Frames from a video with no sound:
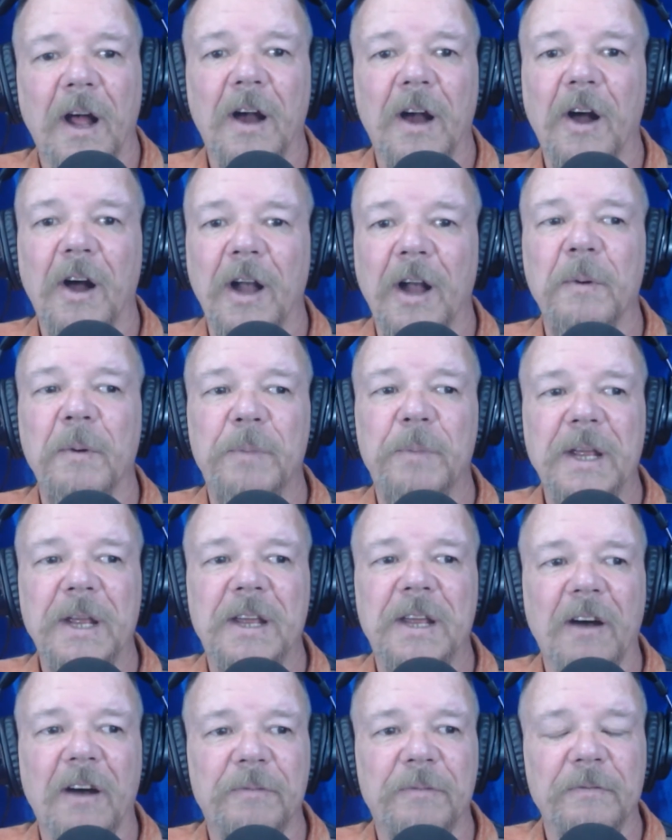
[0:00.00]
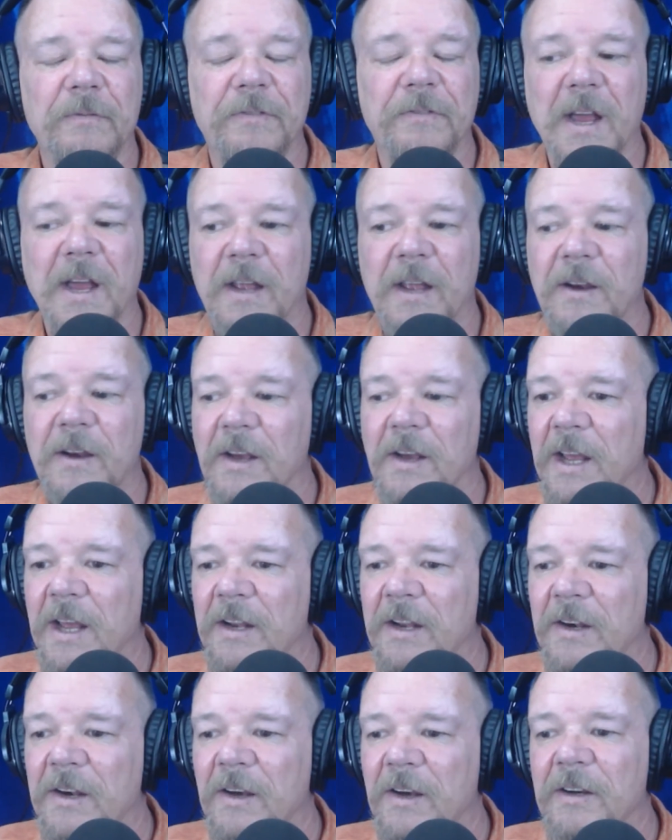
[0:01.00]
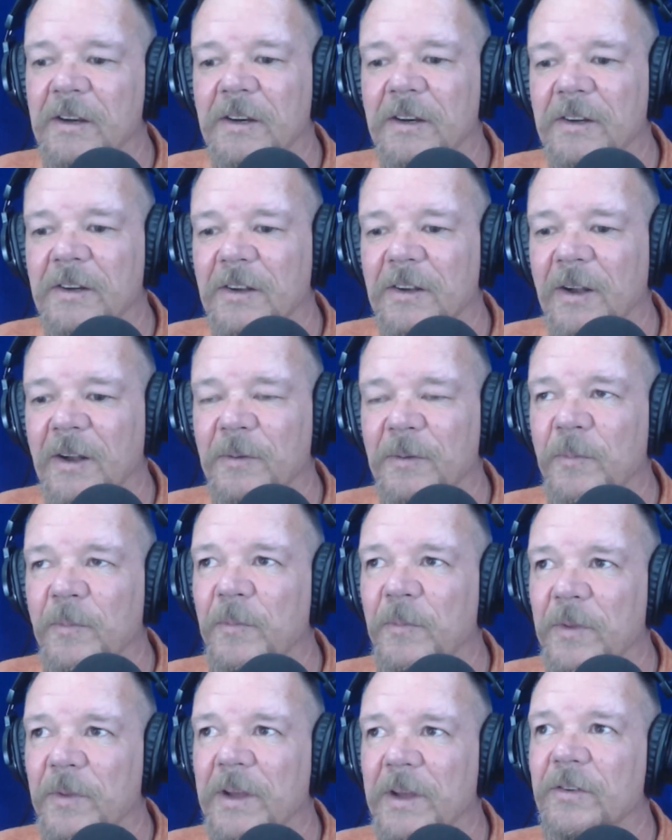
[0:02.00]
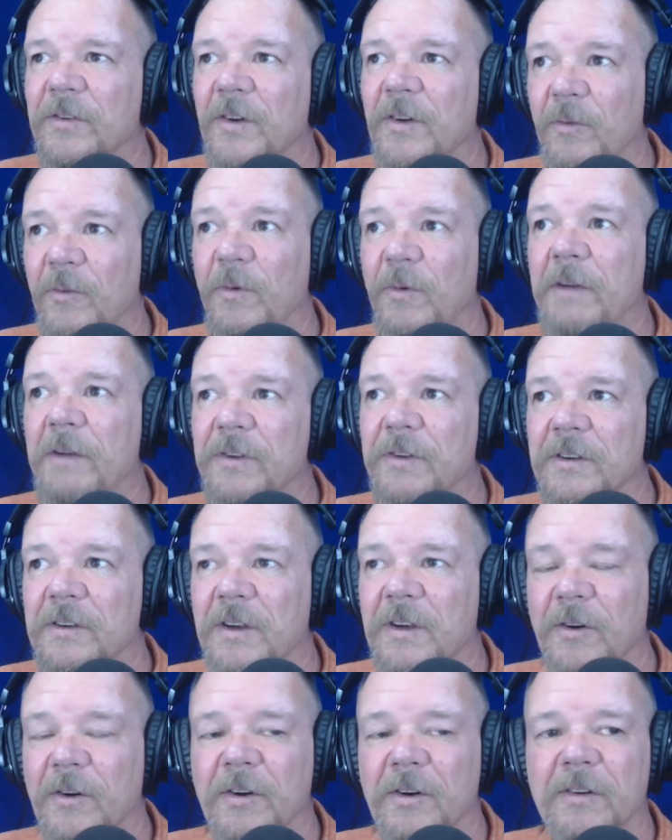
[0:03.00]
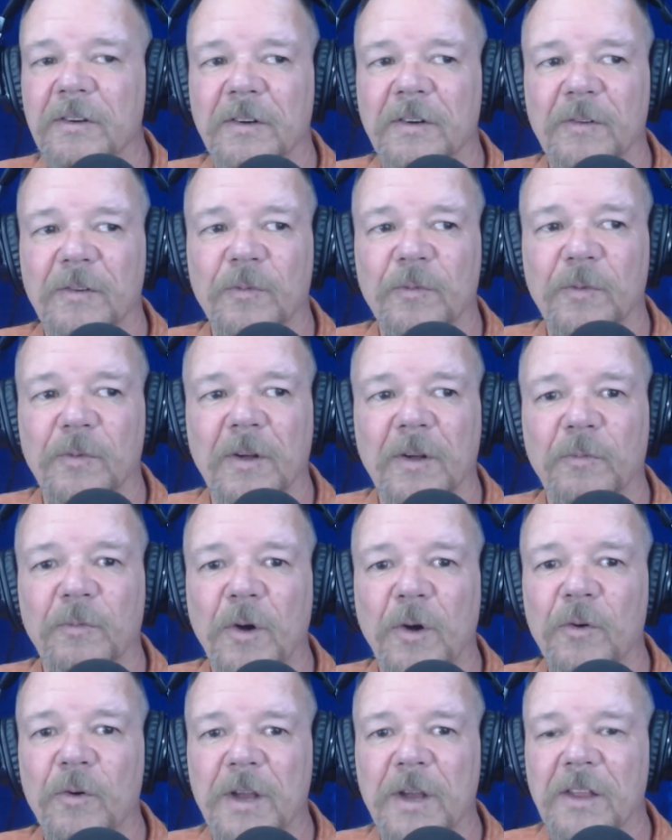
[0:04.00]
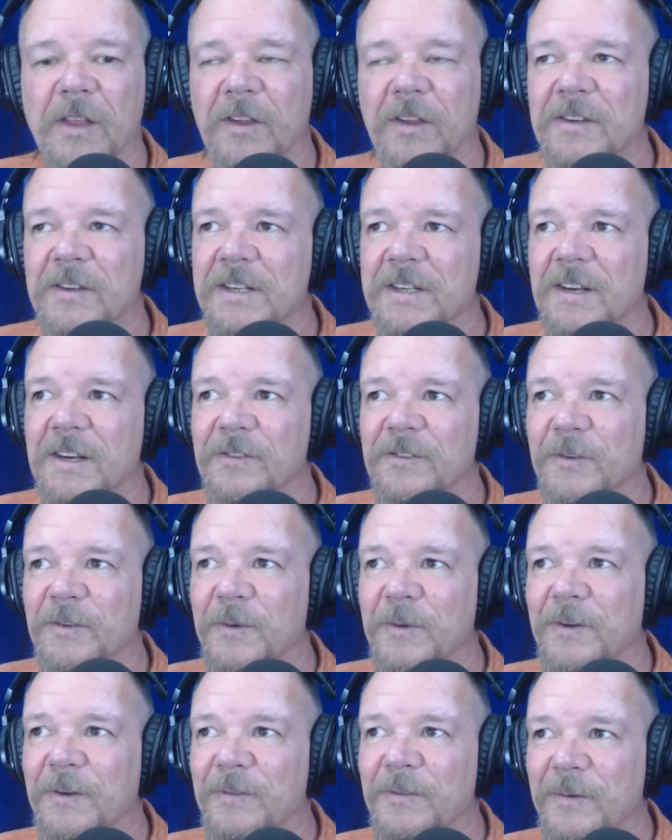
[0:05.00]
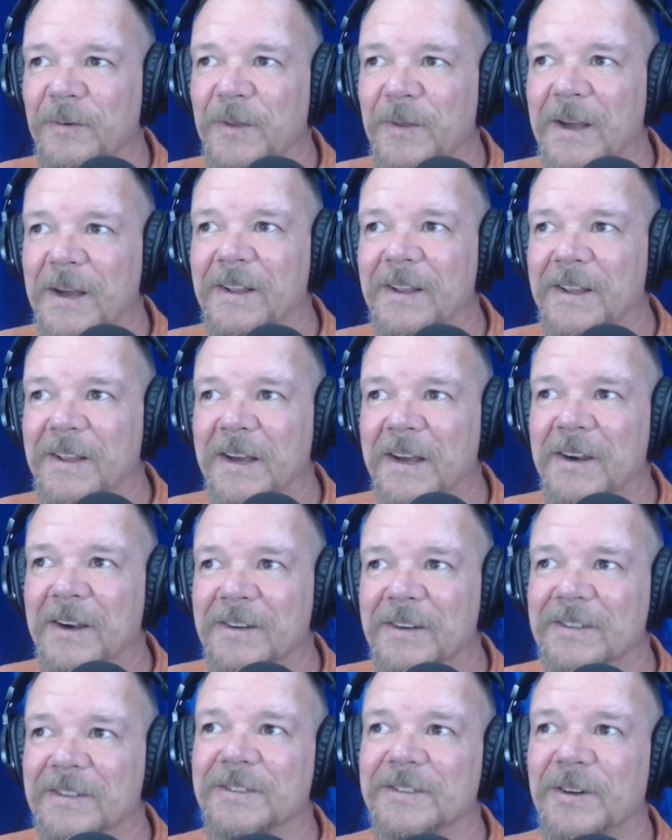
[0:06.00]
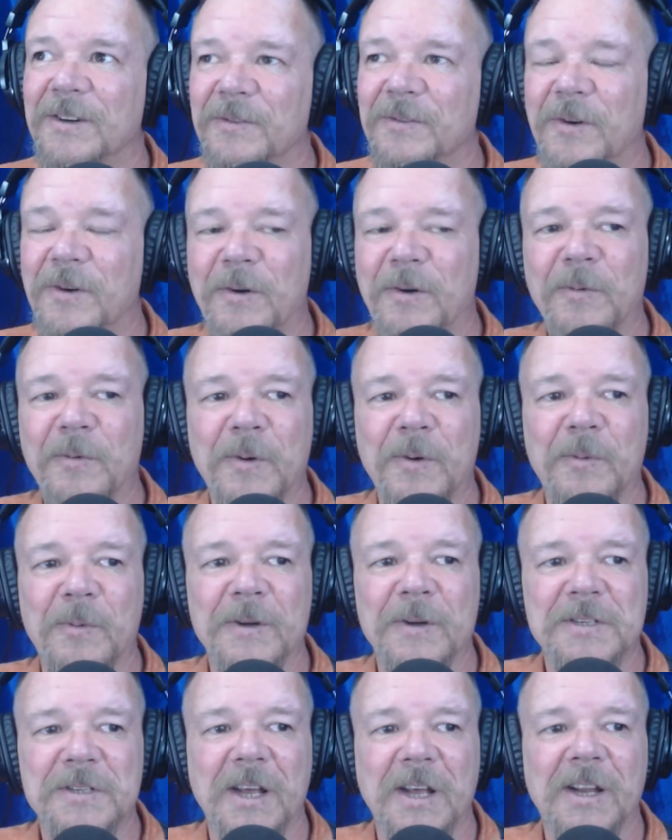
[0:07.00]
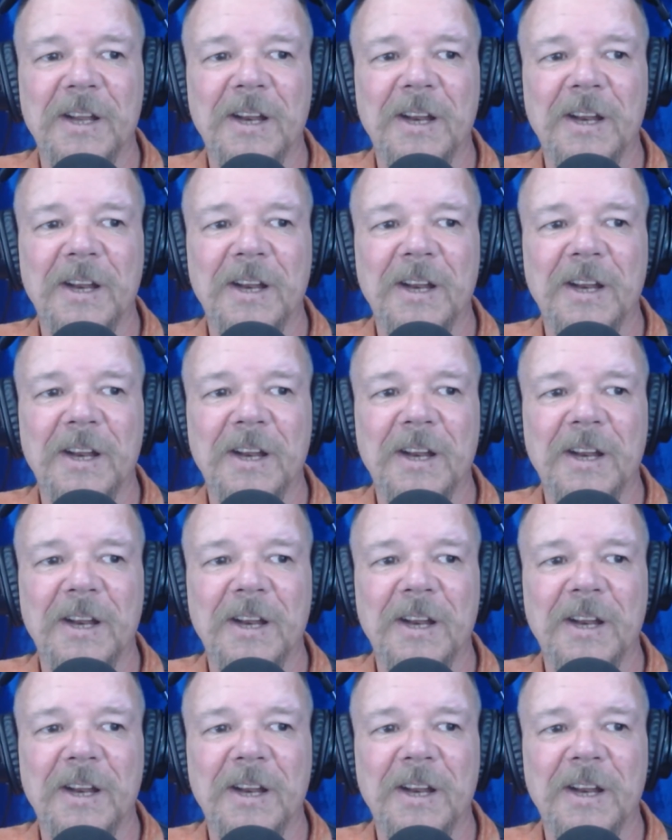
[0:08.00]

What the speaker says: am a big Kaufman fan, and I'll have to go and I'll get the details from you from that later because I'll want to watch that.